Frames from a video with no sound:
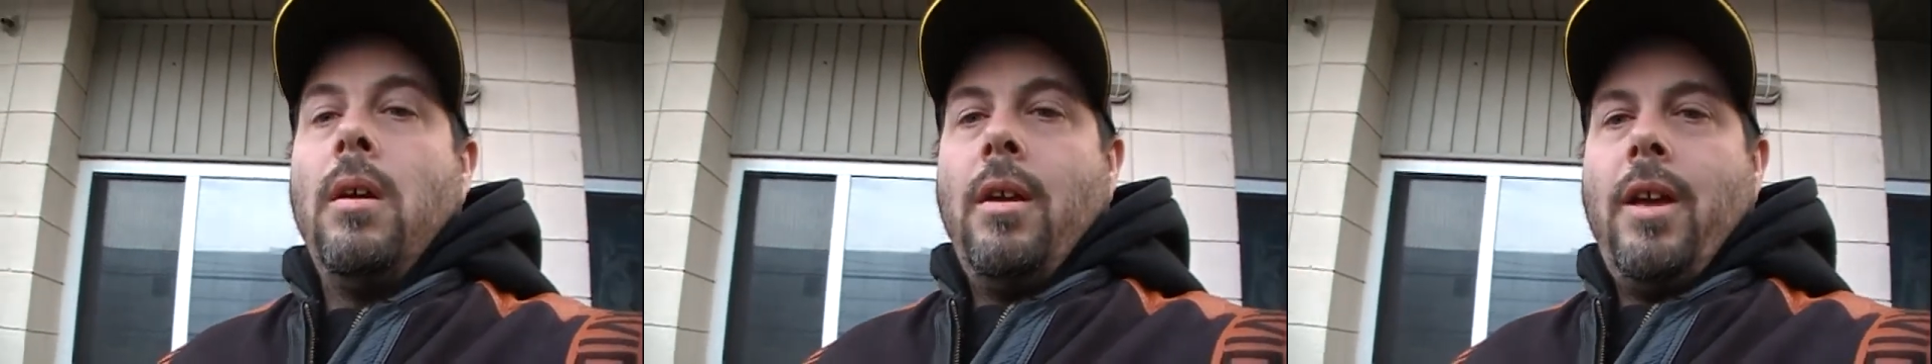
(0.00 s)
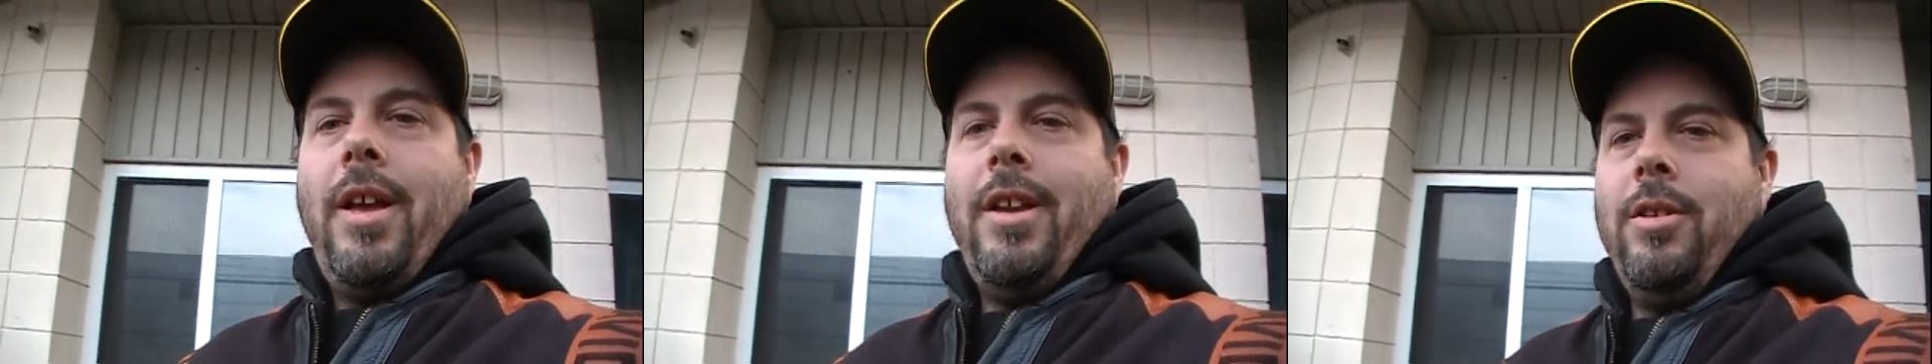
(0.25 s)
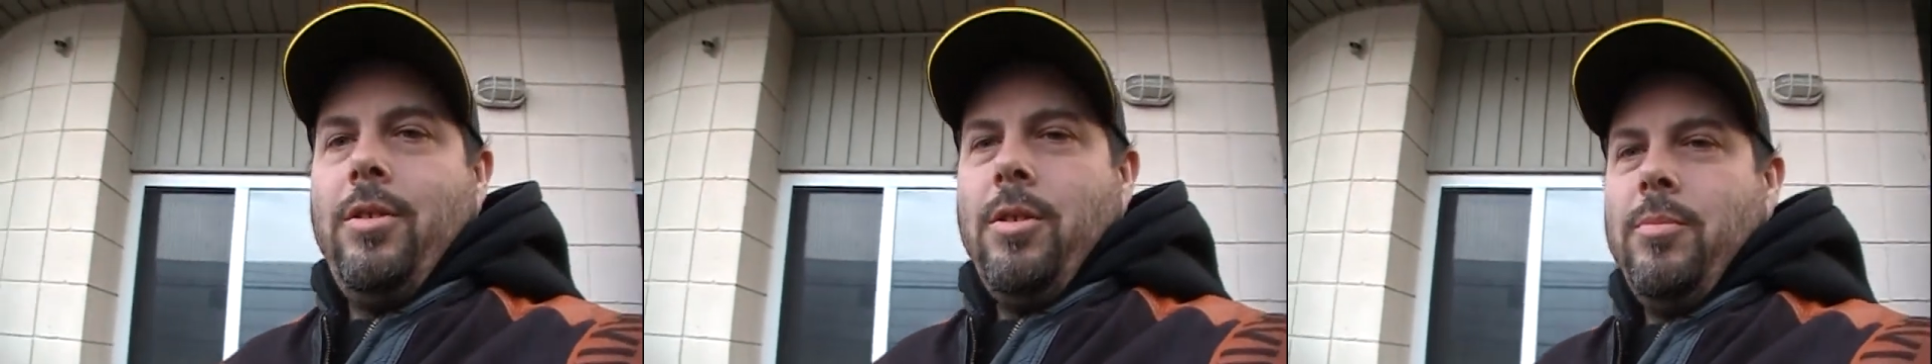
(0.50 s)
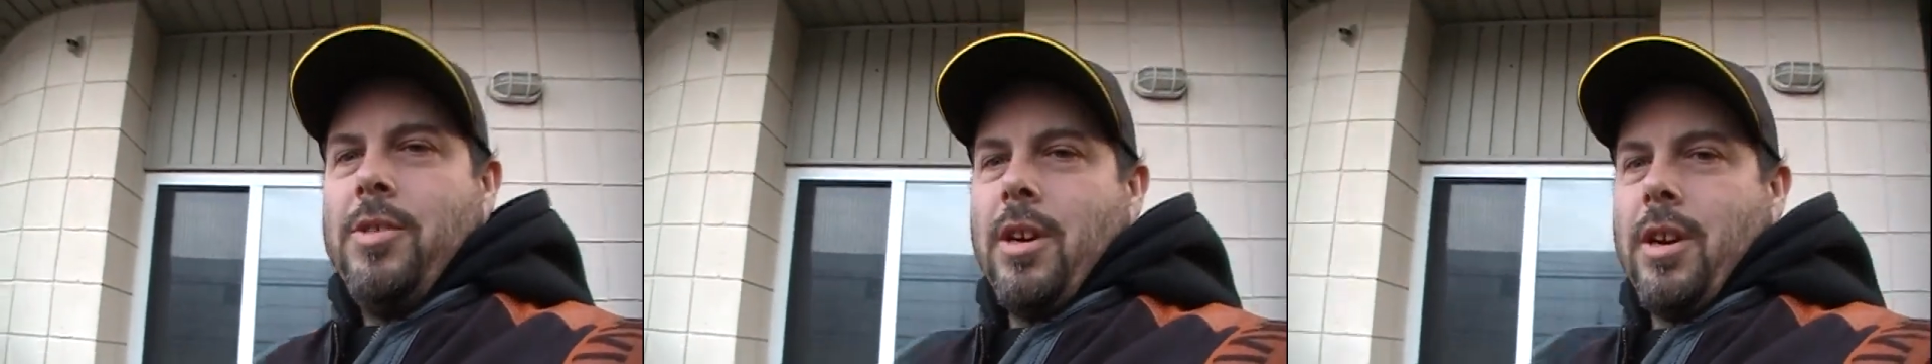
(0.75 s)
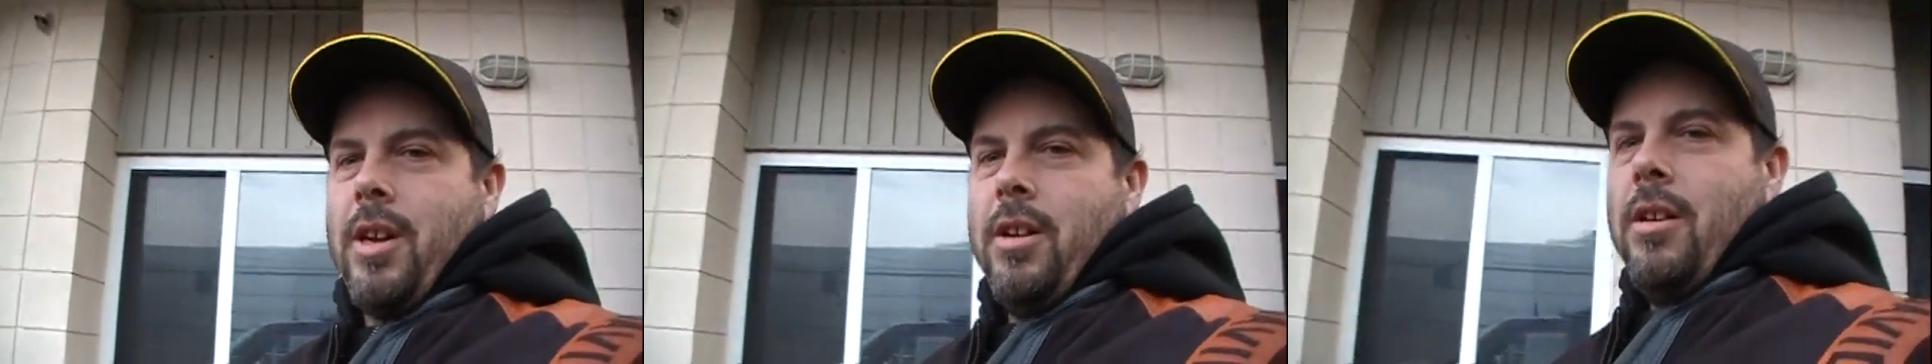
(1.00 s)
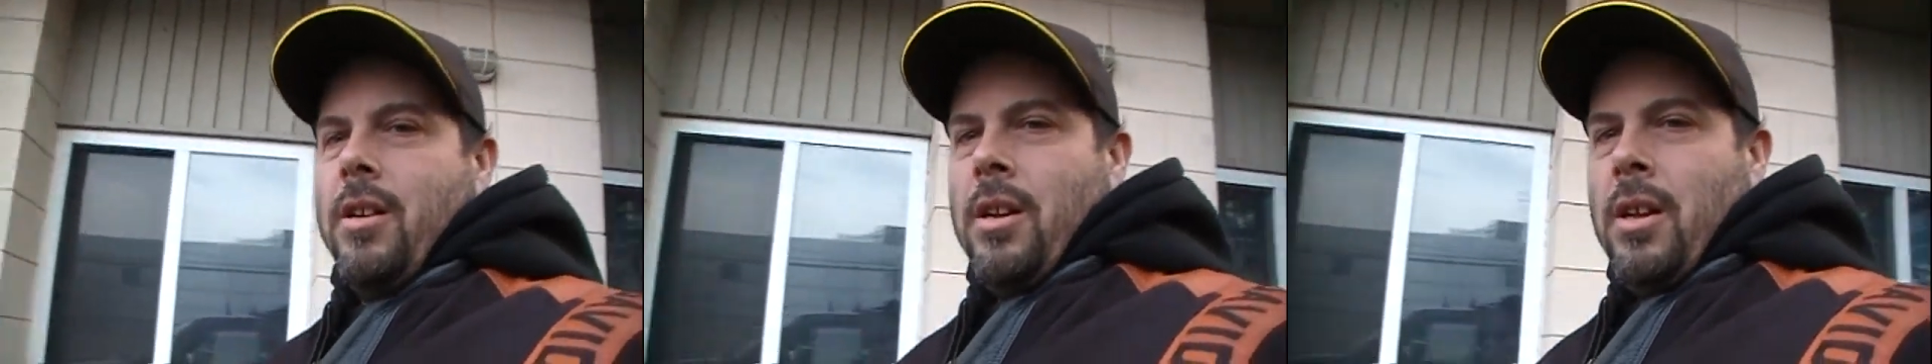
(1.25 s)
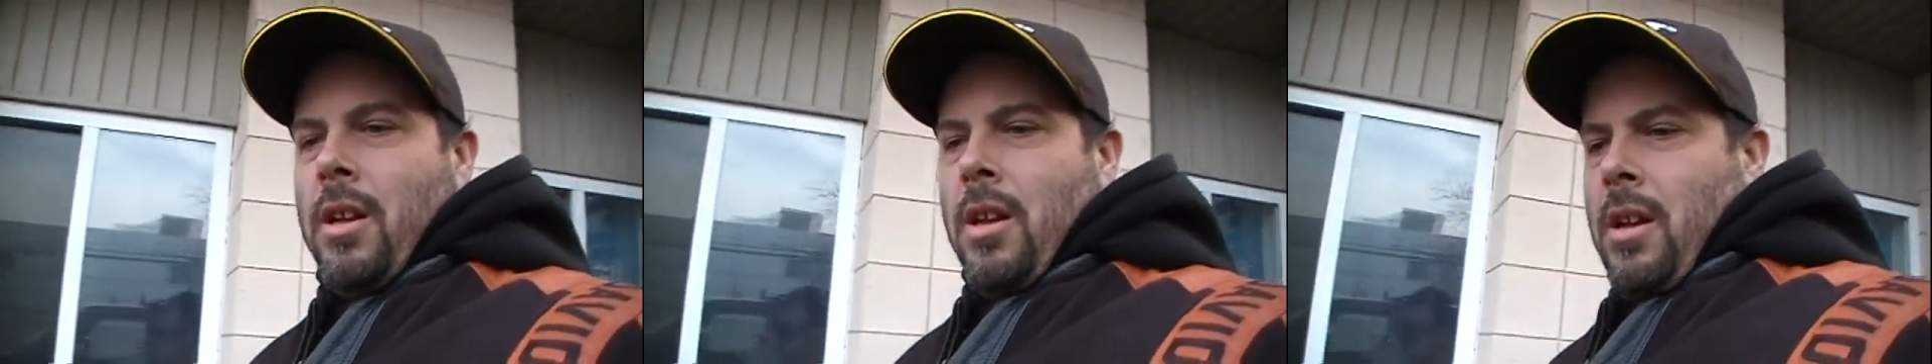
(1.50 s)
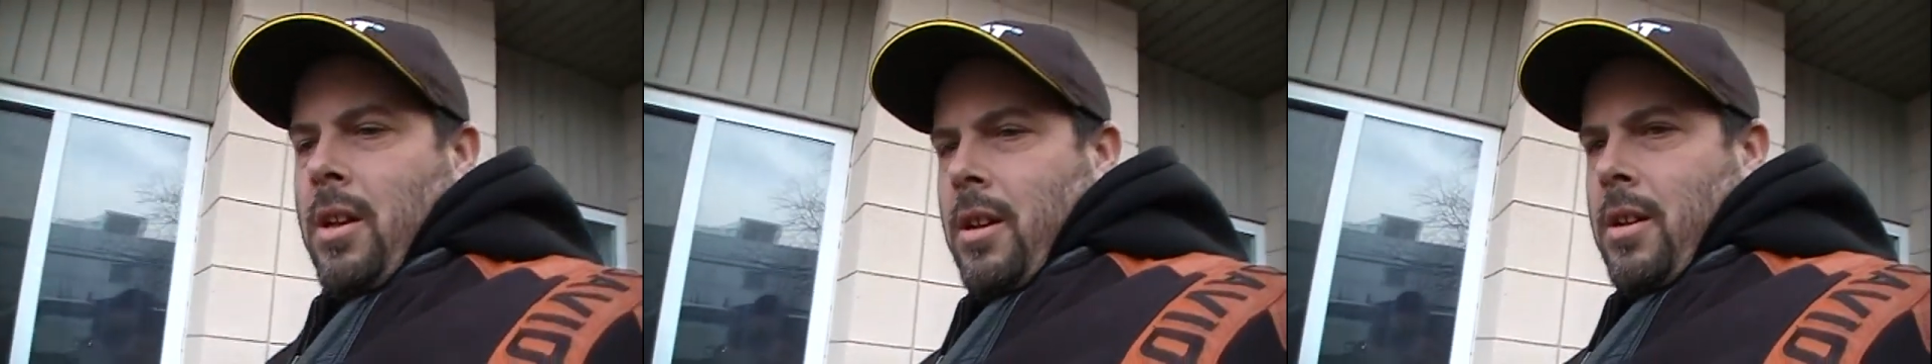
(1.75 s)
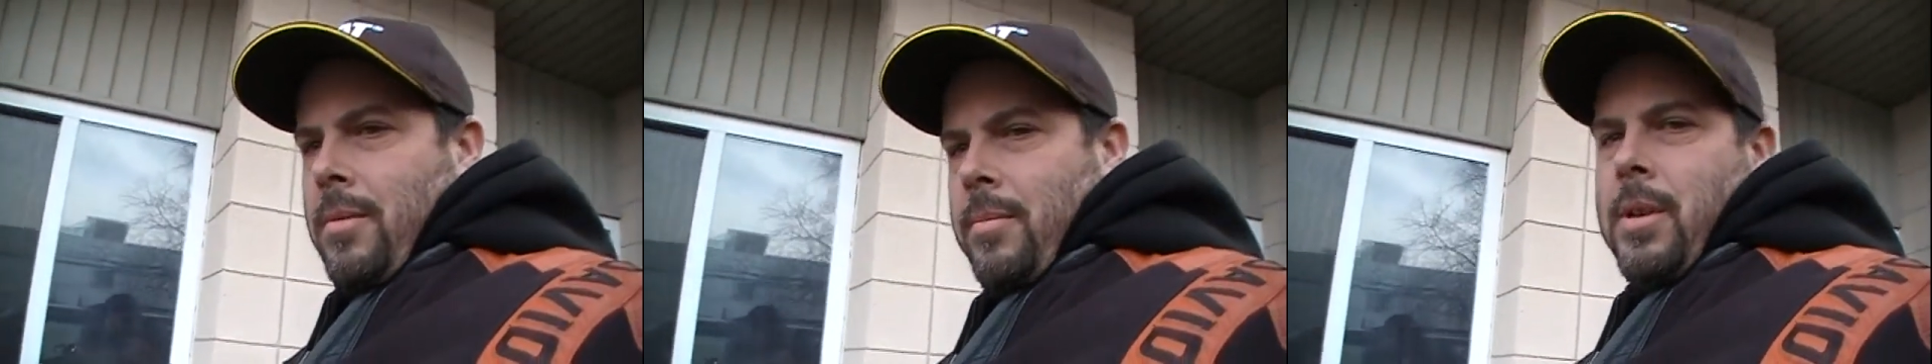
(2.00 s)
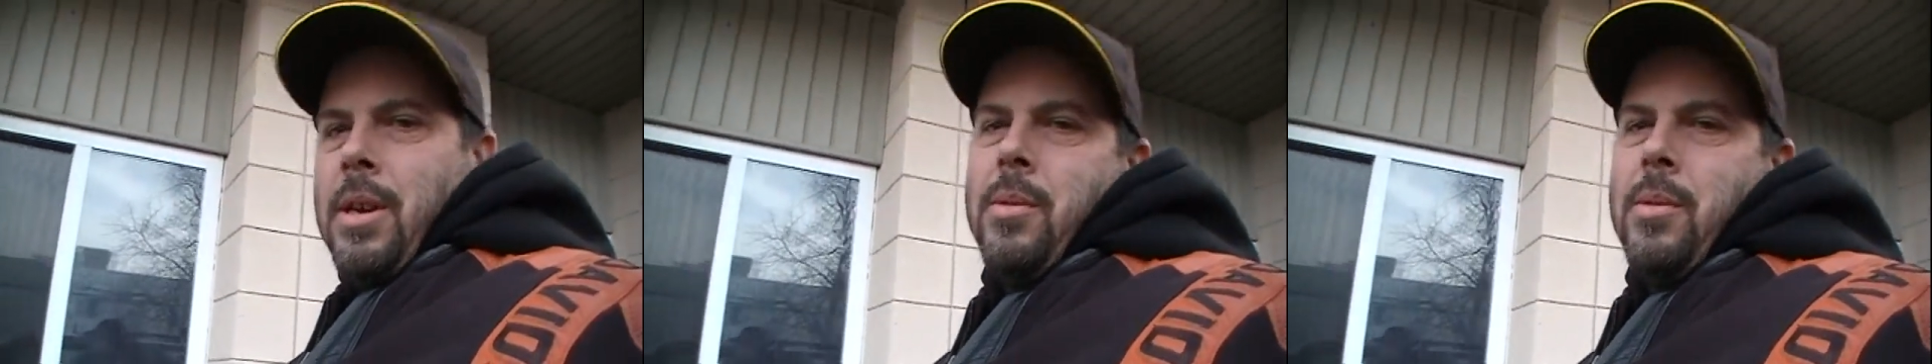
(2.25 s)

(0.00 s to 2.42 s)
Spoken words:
Hey YouTube, it's Eric here. I